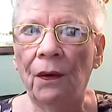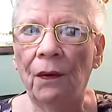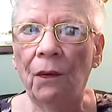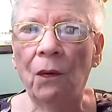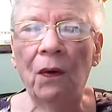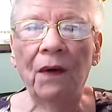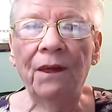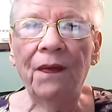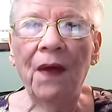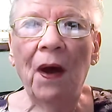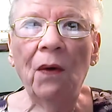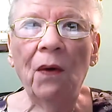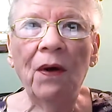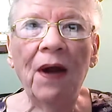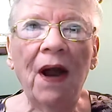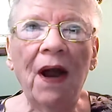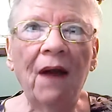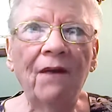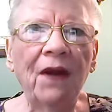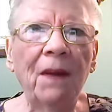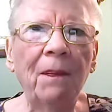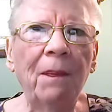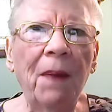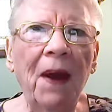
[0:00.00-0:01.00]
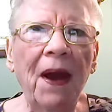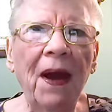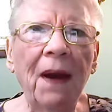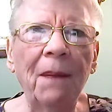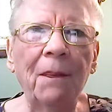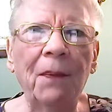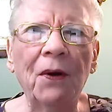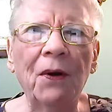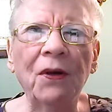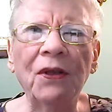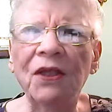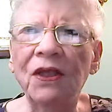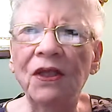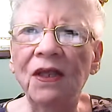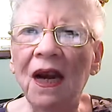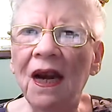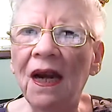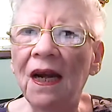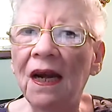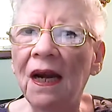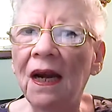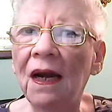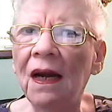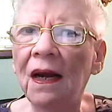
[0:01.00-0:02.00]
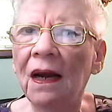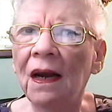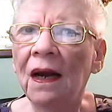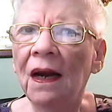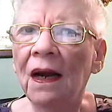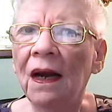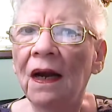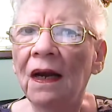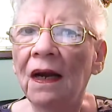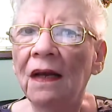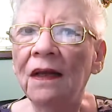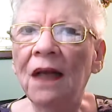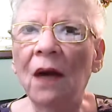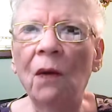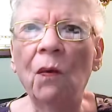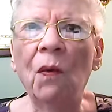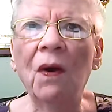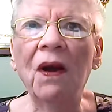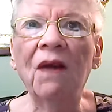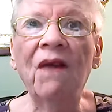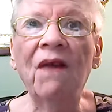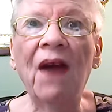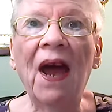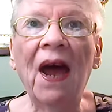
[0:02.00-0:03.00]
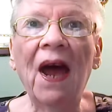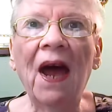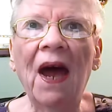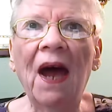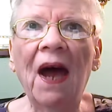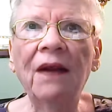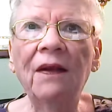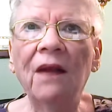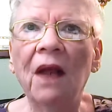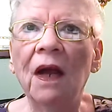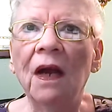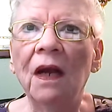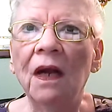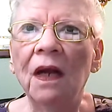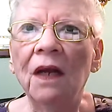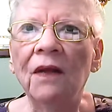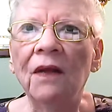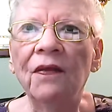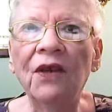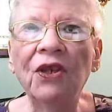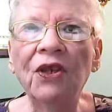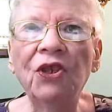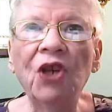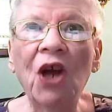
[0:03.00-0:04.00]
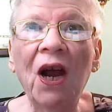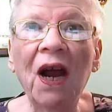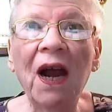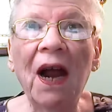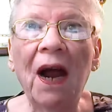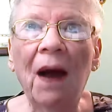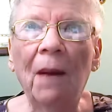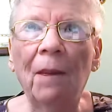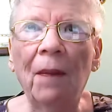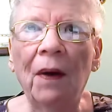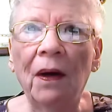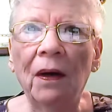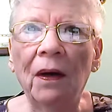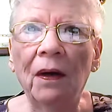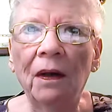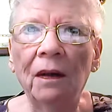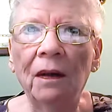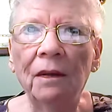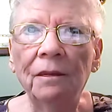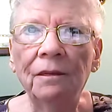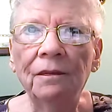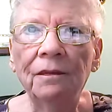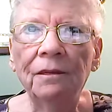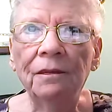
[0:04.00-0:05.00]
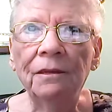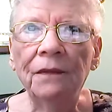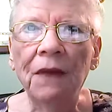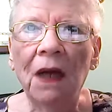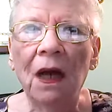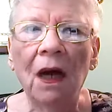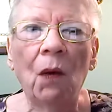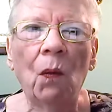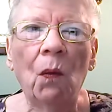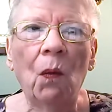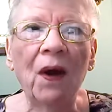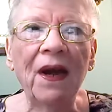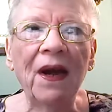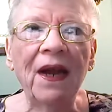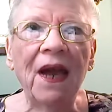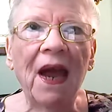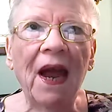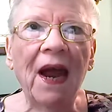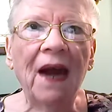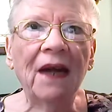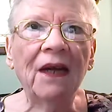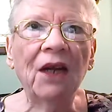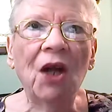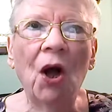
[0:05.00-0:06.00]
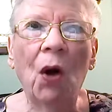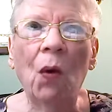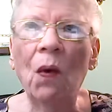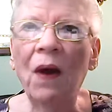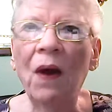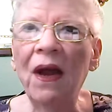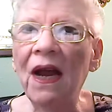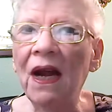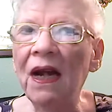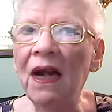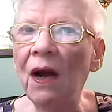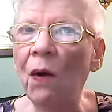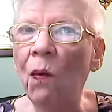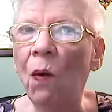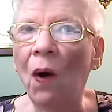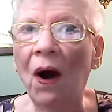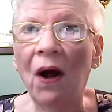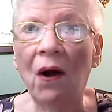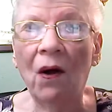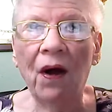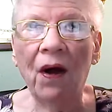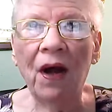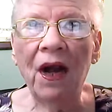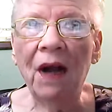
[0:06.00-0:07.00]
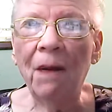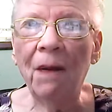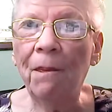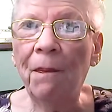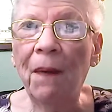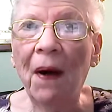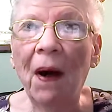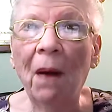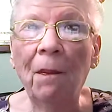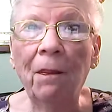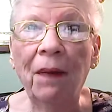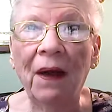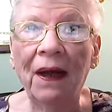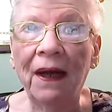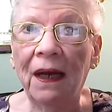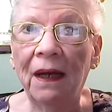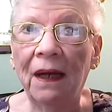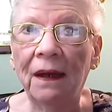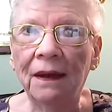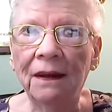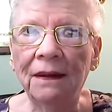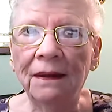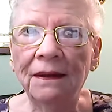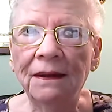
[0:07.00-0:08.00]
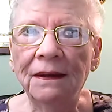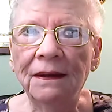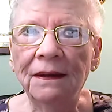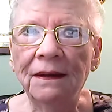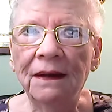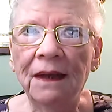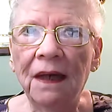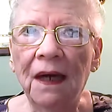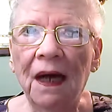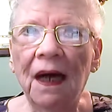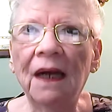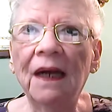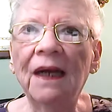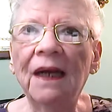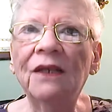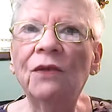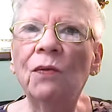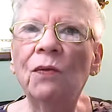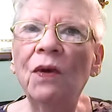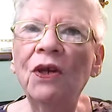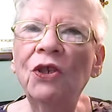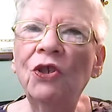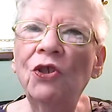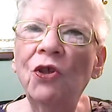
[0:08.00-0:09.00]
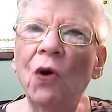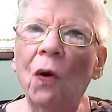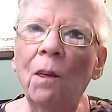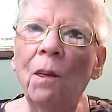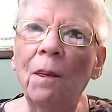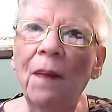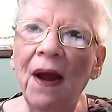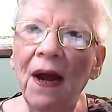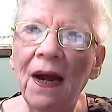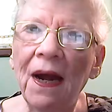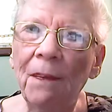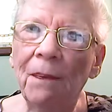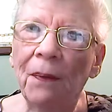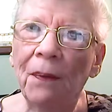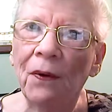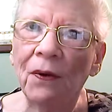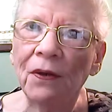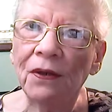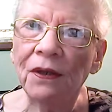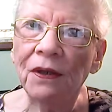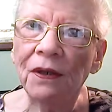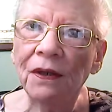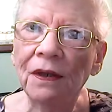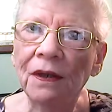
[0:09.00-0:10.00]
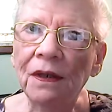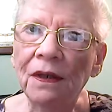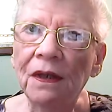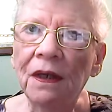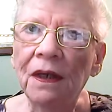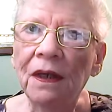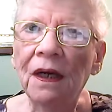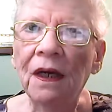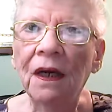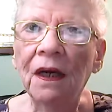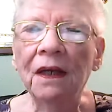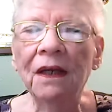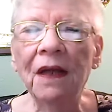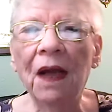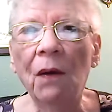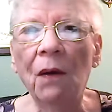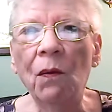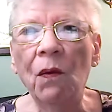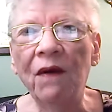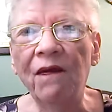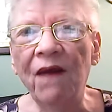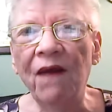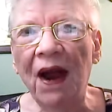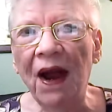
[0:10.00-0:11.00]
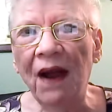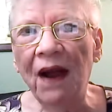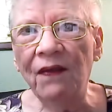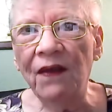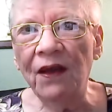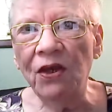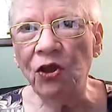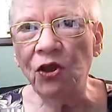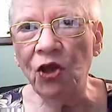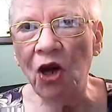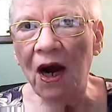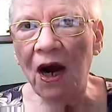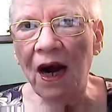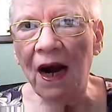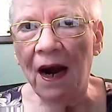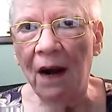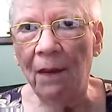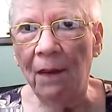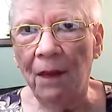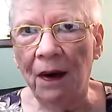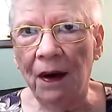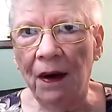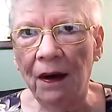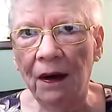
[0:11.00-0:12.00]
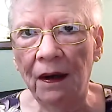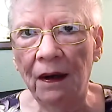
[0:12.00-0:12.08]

without having paper stating that we've had the jab. We can't go anywhere in public unless we show papers that we've had the jab.